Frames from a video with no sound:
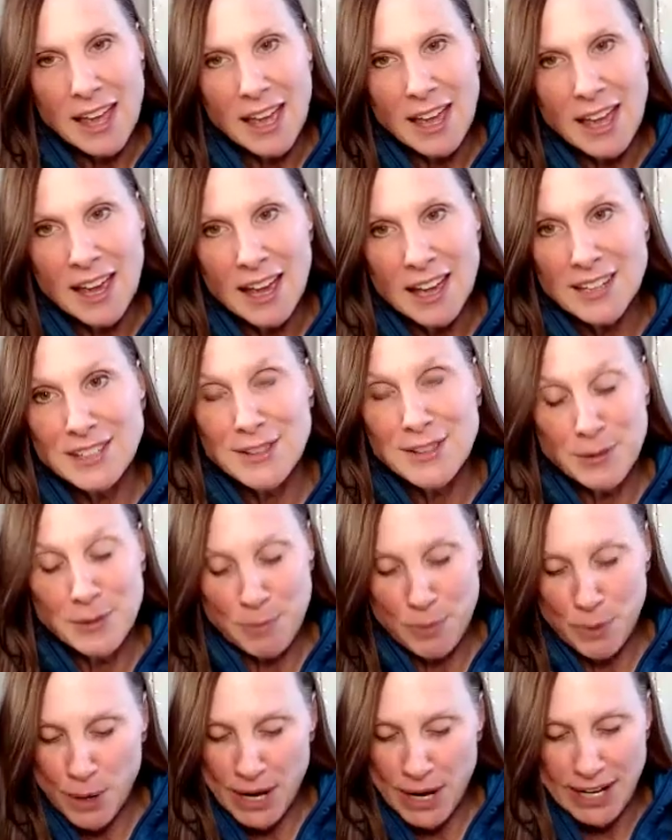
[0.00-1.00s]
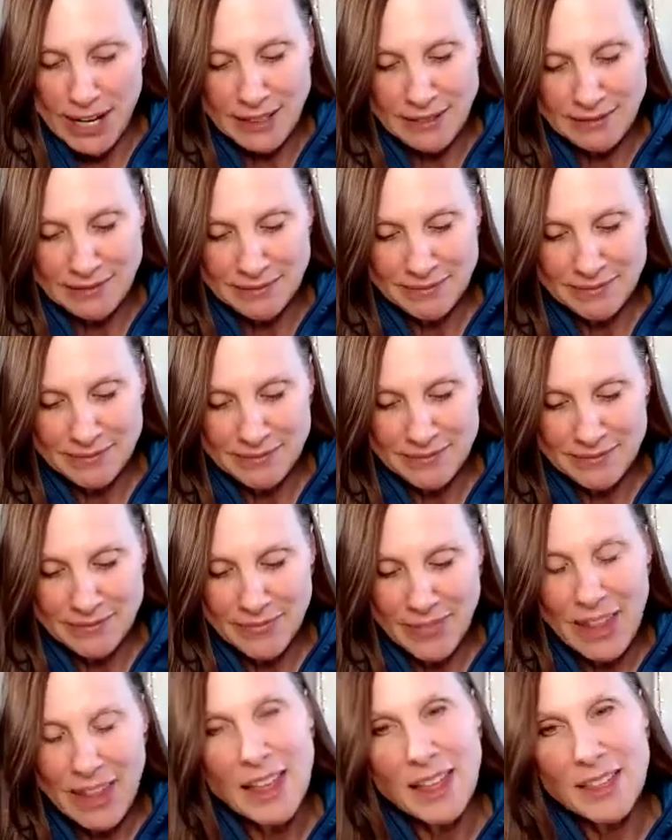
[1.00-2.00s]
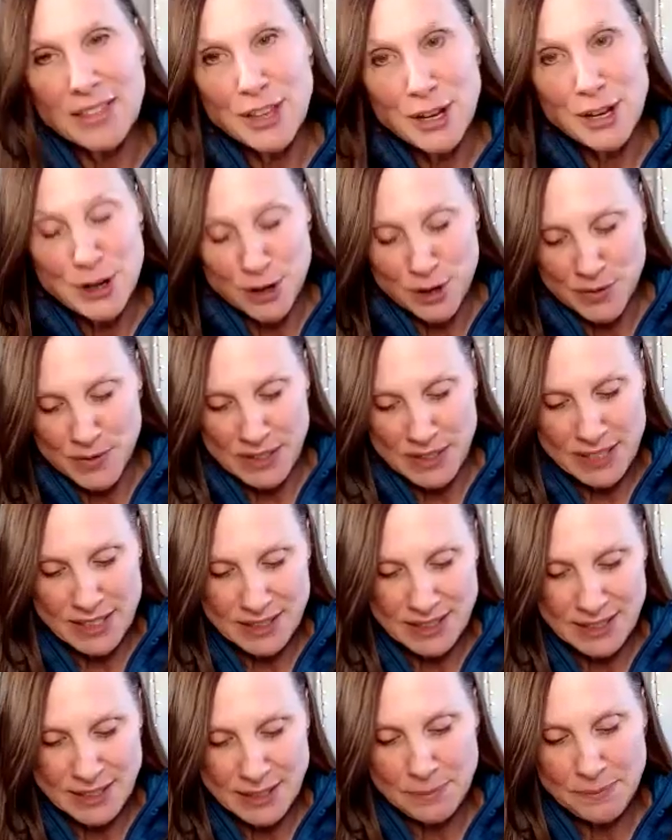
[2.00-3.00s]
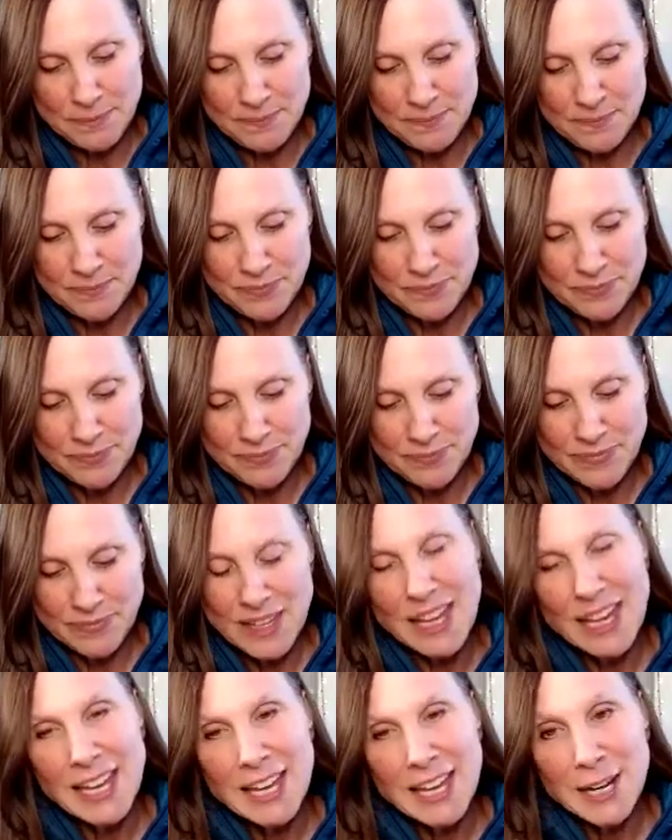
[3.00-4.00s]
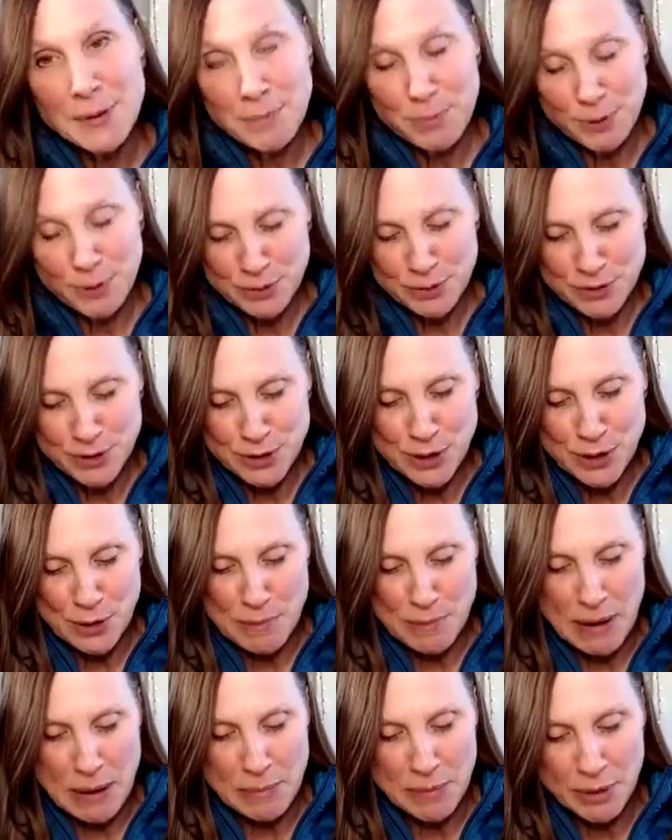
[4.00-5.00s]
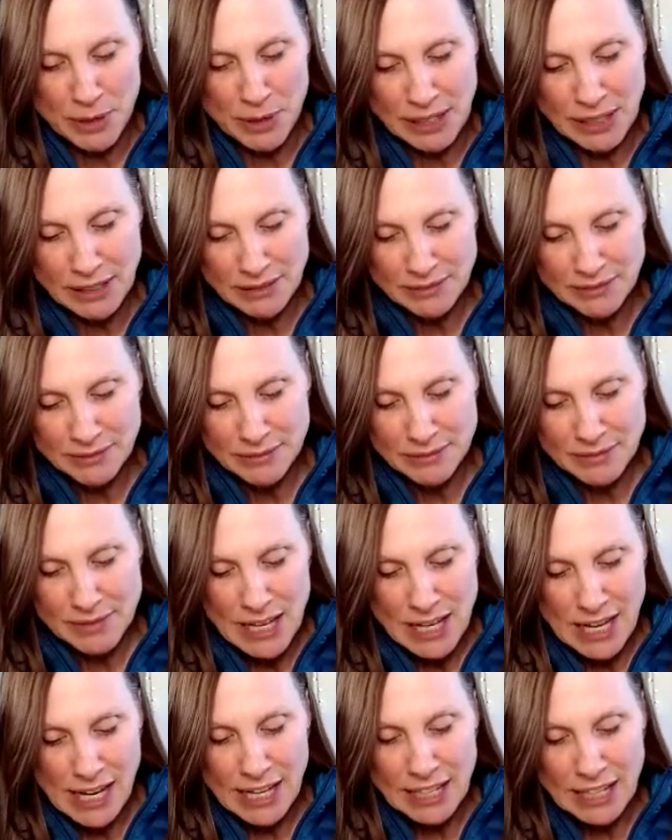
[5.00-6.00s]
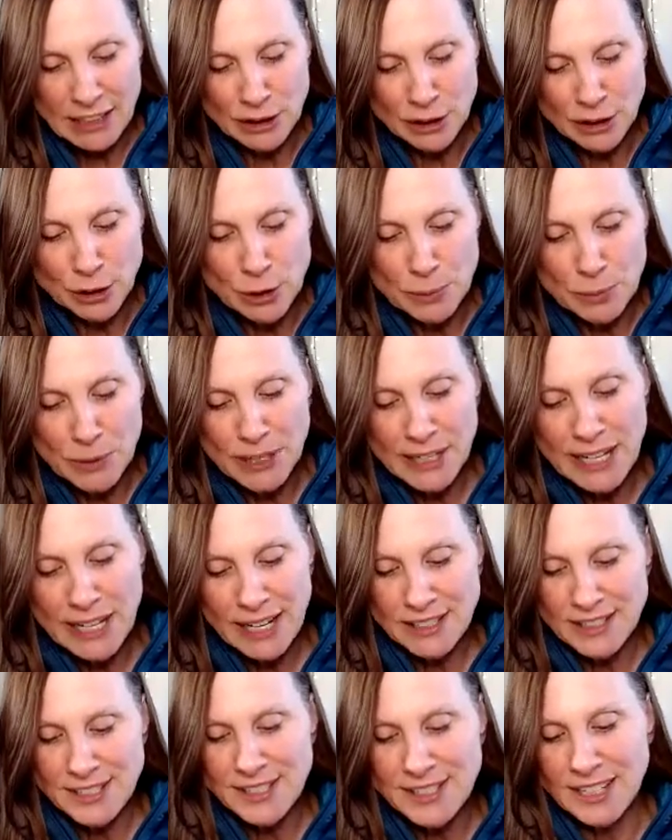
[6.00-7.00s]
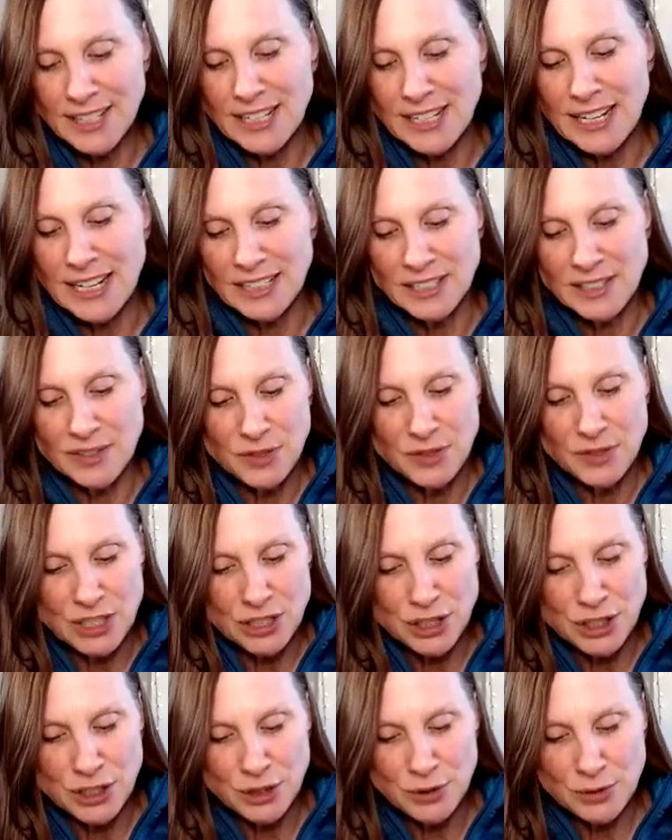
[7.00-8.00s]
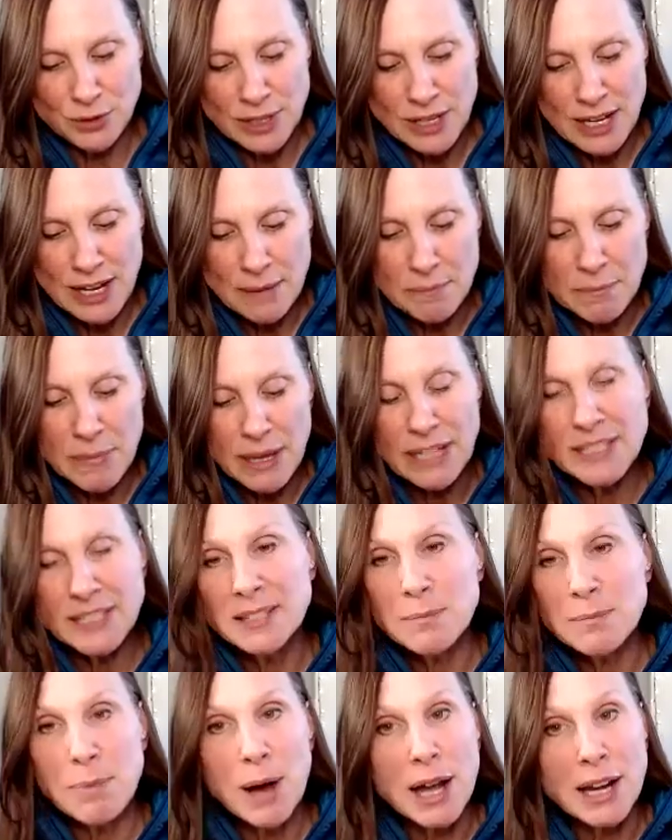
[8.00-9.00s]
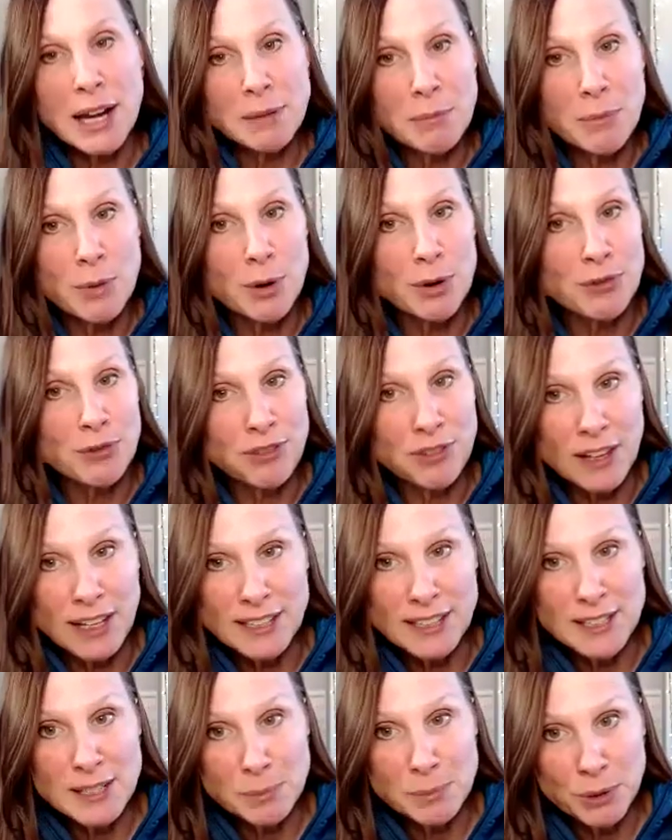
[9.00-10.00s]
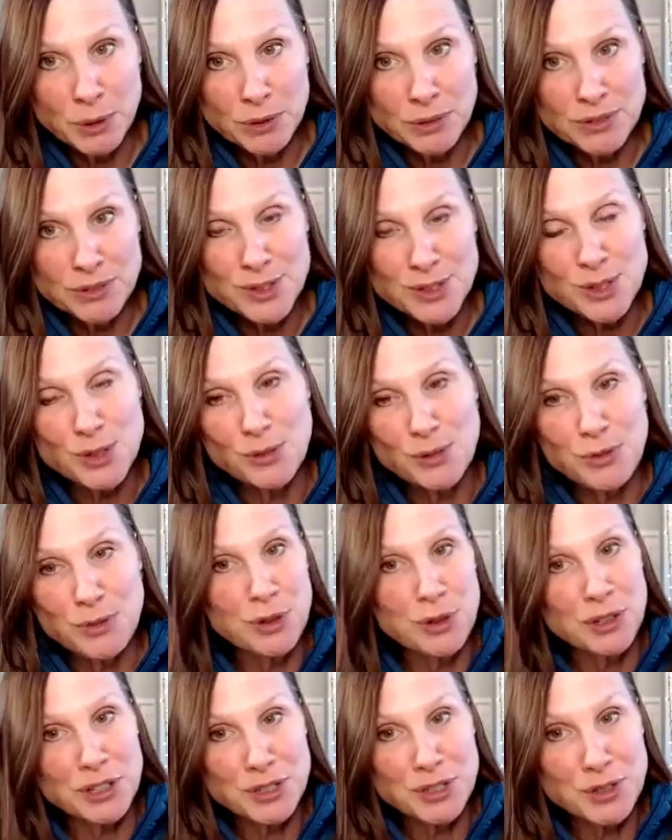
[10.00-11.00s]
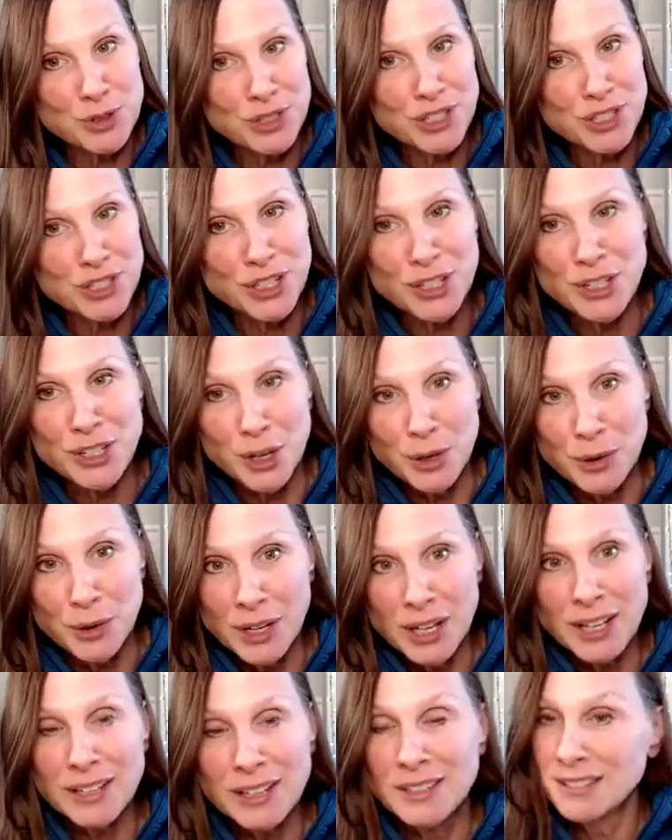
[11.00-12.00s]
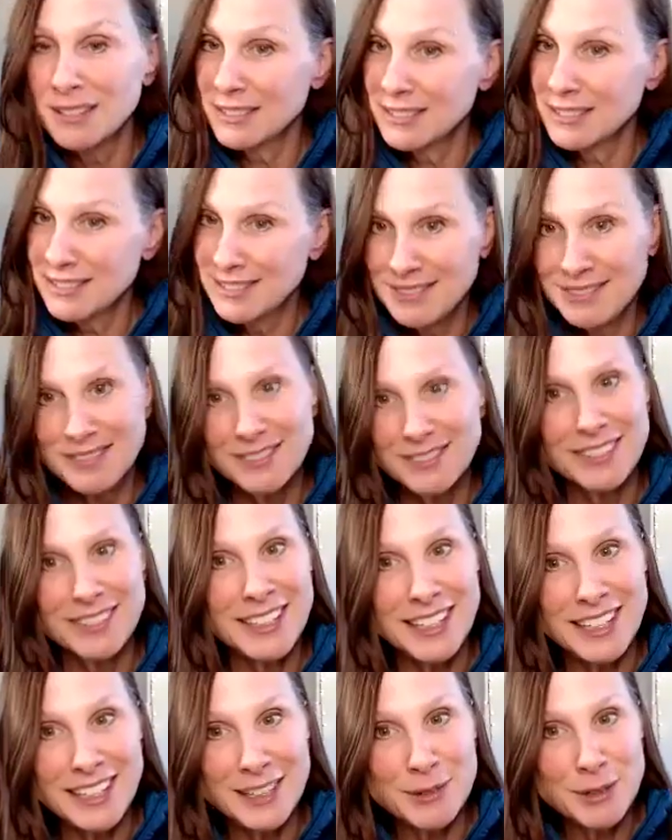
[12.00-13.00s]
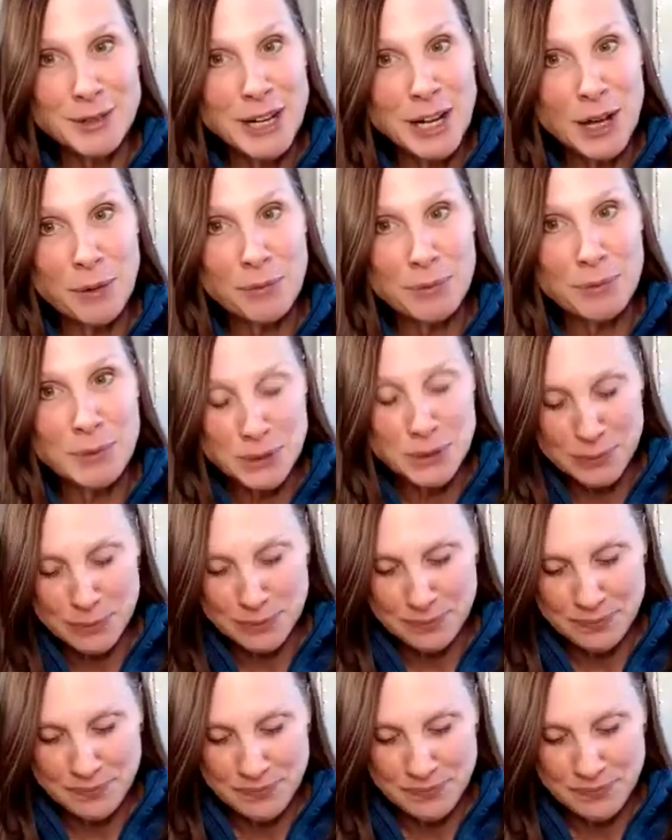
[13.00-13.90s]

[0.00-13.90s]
and the brain, the nervous system. It improves your memory. It lubricates the connective tissue, makes the body more flexible. So if you're interested in yoga, GHEE would help you.